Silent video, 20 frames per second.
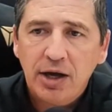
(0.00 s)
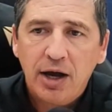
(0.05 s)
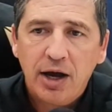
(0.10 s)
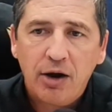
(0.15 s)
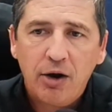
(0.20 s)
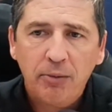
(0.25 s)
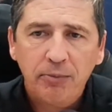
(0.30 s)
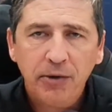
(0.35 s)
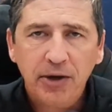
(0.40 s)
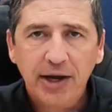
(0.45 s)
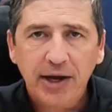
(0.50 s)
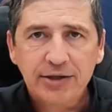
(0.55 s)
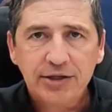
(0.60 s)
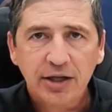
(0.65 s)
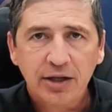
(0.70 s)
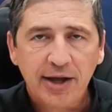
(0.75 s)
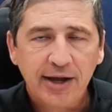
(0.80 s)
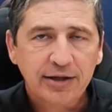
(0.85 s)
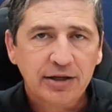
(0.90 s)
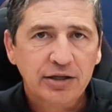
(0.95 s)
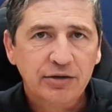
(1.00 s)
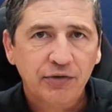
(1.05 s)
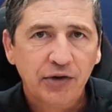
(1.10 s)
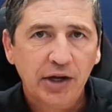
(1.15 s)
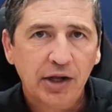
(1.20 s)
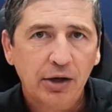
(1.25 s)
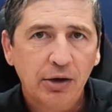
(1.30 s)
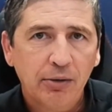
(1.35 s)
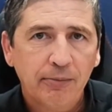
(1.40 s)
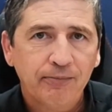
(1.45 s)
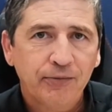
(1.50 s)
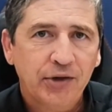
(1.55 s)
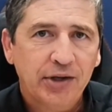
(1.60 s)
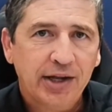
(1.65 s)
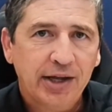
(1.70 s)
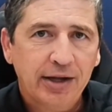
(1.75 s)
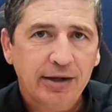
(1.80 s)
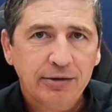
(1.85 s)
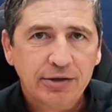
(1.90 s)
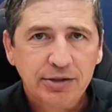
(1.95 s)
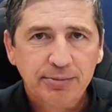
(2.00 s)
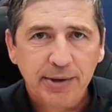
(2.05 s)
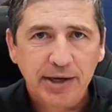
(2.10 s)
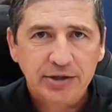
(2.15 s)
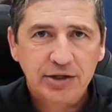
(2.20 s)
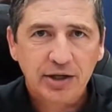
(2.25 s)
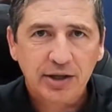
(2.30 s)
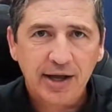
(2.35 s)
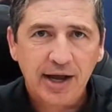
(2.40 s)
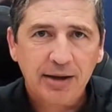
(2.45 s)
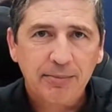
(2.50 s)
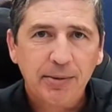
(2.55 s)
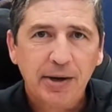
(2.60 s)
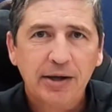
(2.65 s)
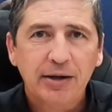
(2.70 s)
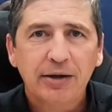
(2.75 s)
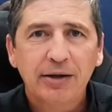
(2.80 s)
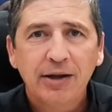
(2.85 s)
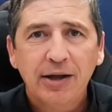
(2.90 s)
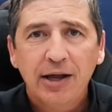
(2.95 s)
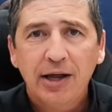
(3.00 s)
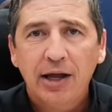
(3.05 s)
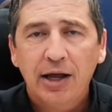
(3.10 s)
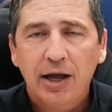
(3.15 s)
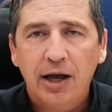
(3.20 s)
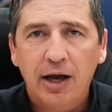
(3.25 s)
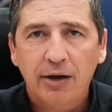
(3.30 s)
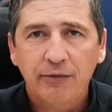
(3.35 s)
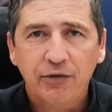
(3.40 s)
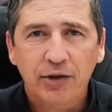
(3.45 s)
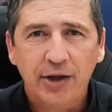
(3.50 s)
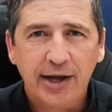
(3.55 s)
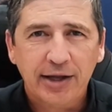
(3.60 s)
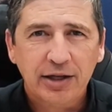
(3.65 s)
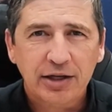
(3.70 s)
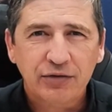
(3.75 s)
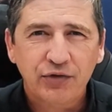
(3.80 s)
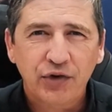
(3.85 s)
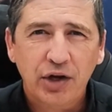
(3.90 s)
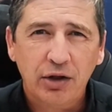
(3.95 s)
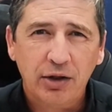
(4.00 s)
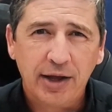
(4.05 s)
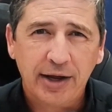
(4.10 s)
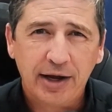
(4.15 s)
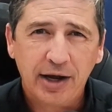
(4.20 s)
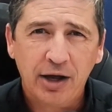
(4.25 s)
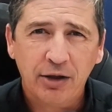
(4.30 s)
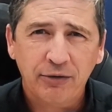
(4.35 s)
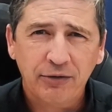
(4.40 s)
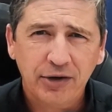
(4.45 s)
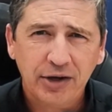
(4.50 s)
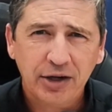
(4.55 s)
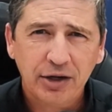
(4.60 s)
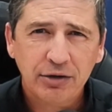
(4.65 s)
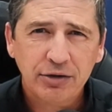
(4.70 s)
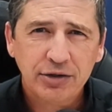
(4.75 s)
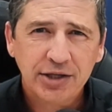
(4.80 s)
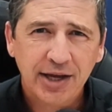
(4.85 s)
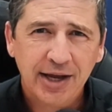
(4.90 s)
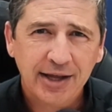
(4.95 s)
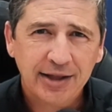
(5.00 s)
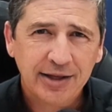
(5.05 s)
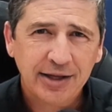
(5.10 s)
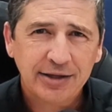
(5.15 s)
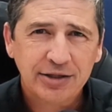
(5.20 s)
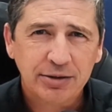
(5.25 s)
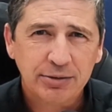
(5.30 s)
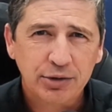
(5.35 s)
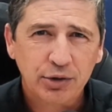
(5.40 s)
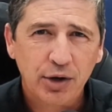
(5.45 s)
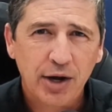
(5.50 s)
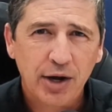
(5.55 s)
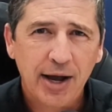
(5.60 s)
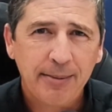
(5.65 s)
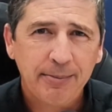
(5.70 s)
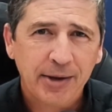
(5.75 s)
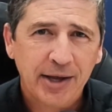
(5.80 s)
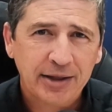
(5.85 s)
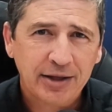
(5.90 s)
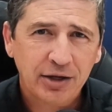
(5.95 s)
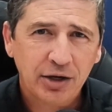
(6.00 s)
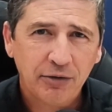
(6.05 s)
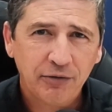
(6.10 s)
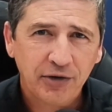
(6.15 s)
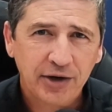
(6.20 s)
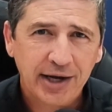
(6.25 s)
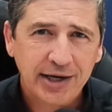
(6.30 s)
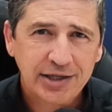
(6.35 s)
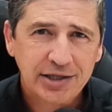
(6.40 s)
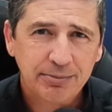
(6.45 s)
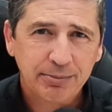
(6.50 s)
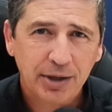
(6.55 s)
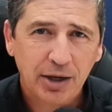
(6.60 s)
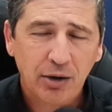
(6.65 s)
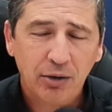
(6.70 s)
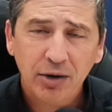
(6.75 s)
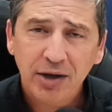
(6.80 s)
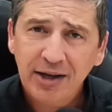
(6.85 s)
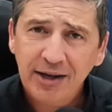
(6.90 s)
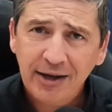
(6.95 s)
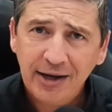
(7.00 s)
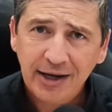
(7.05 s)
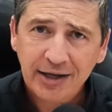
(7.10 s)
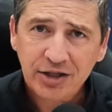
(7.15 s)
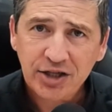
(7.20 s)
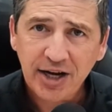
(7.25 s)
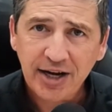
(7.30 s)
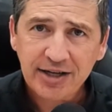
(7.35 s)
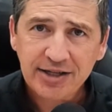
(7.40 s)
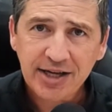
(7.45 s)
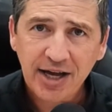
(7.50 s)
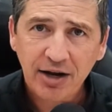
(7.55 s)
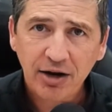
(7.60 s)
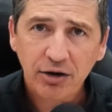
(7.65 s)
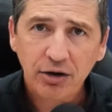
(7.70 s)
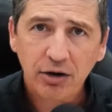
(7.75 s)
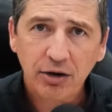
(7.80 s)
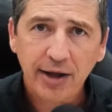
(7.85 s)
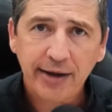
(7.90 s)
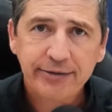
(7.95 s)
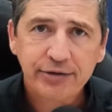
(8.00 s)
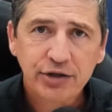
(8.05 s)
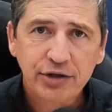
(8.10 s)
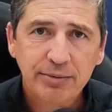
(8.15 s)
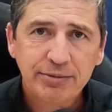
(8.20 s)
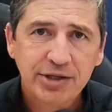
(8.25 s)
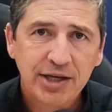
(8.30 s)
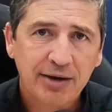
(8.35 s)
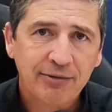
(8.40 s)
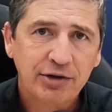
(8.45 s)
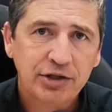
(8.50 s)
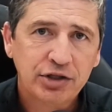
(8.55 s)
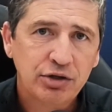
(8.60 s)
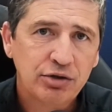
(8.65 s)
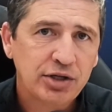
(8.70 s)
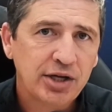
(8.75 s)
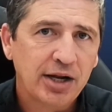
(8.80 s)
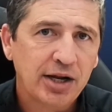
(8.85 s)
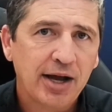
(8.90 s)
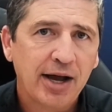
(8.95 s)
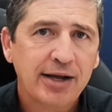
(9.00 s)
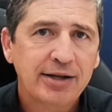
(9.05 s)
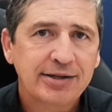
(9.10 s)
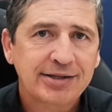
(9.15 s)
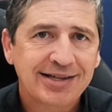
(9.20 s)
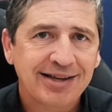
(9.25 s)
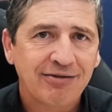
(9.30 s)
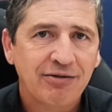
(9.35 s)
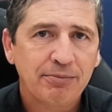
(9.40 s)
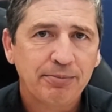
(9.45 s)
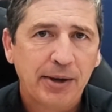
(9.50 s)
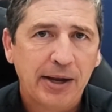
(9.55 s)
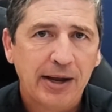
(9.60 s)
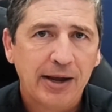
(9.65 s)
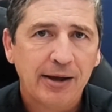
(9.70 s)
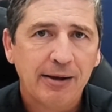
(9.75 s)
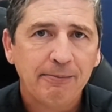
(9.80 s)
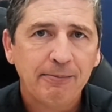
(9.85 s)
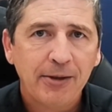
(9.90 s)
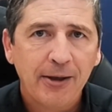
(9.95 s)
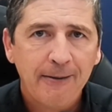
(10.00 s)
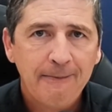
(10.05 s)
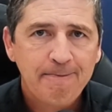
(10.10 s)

I hope you guys did like this video. If you did, smash that like button. Uh, if you like this video, like other videos, hit that subscribe, hit the notification bell, and check us out on our live streams every Tuesday night, 7 p.m.